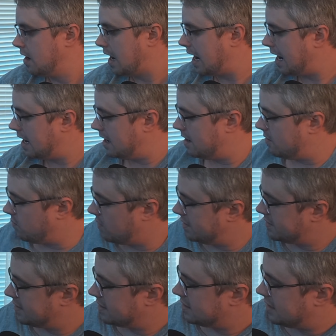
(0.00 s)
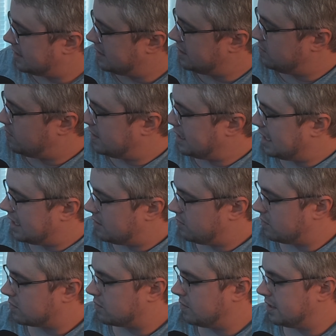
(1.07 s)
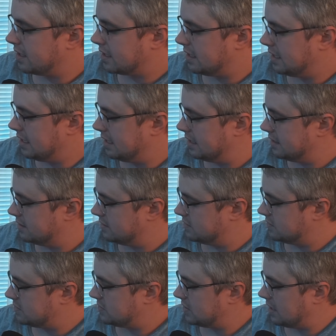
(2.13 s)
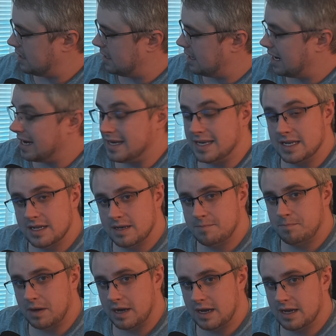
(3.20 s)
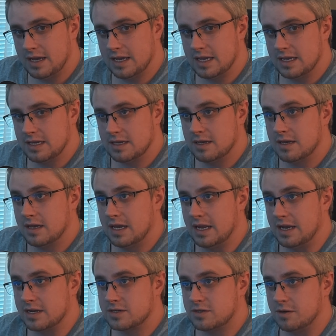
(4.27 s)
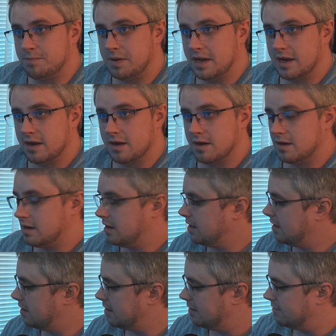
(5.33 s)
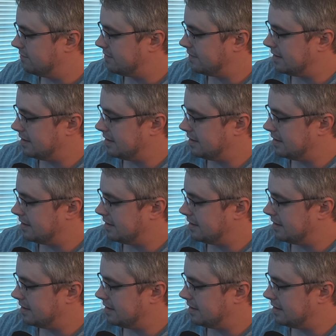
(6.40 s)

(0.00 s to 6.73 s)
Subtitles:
One thing that I did want to add real quick is I did buy an extra pair of